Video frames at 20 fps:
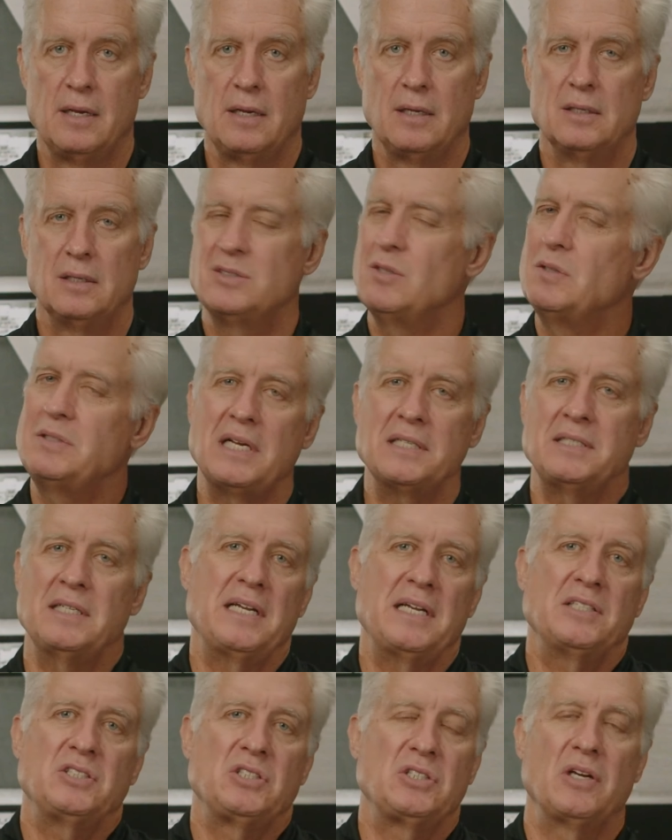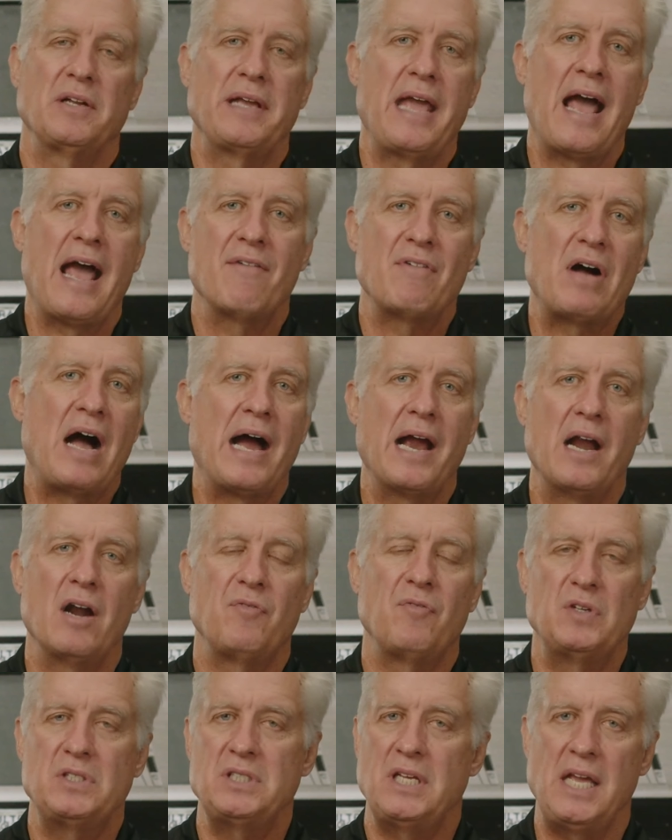So it doesn't necessarily have a higher
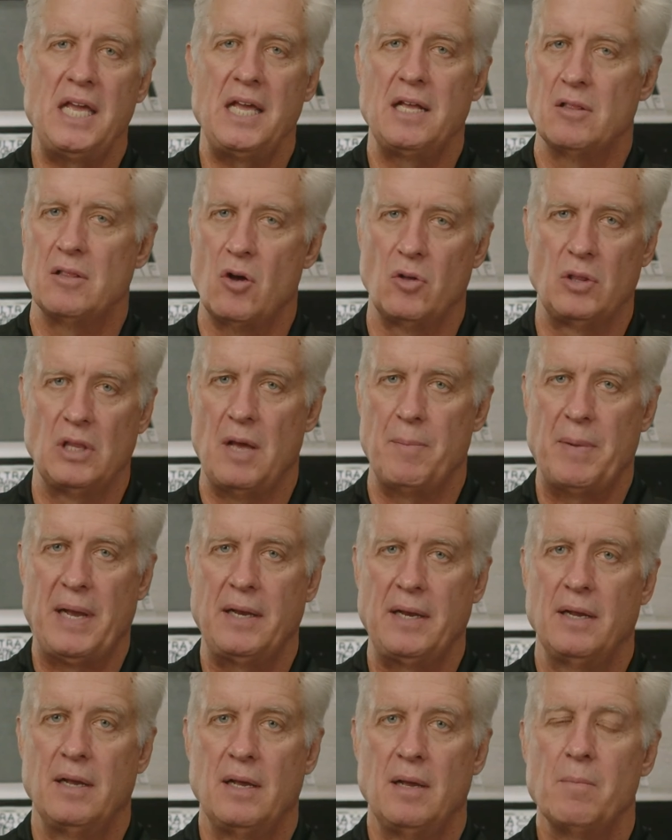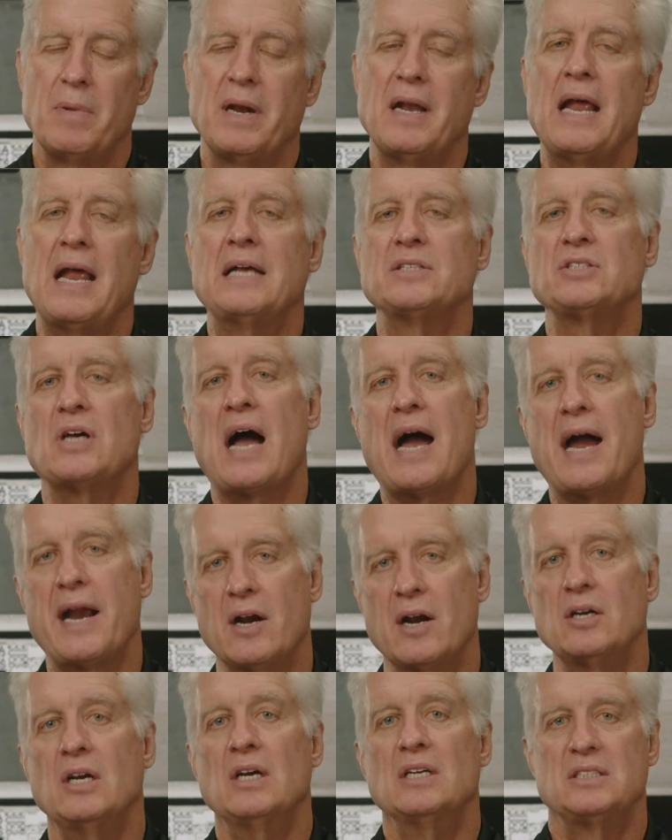fatigue load limit, but it has a
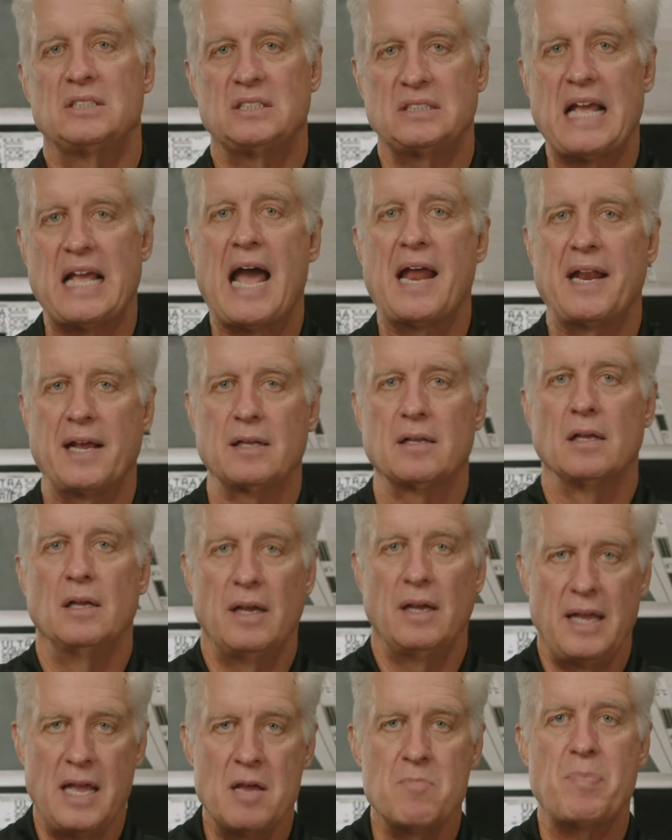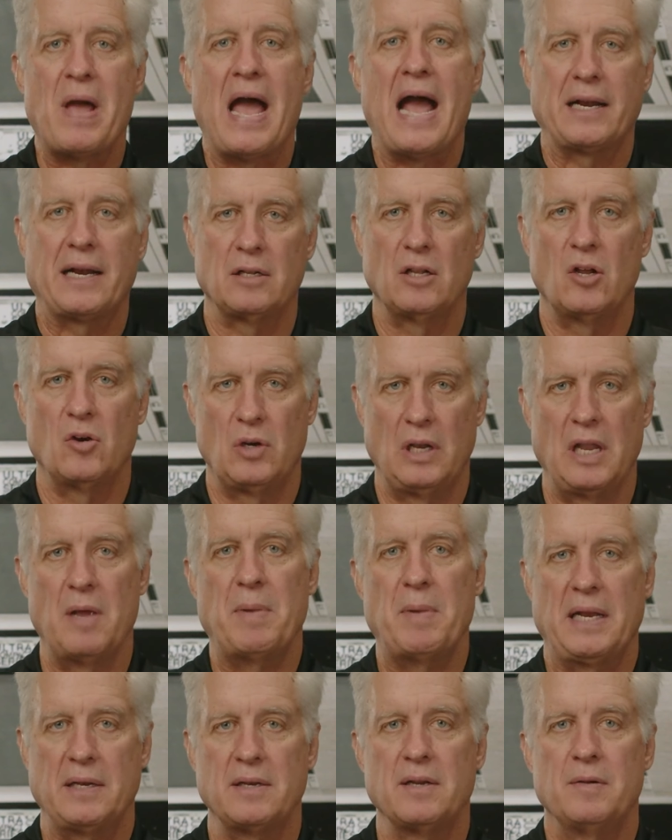higher static impact load
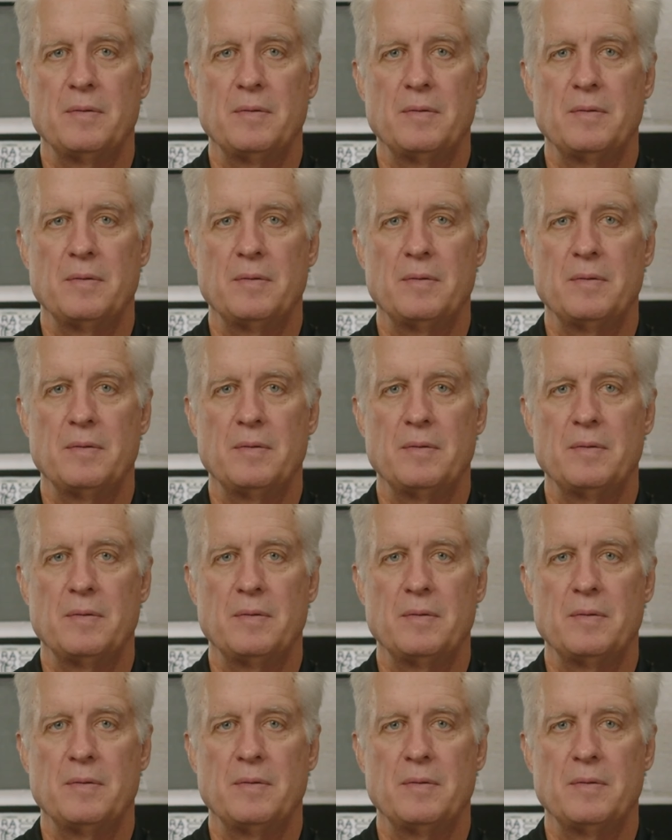limit.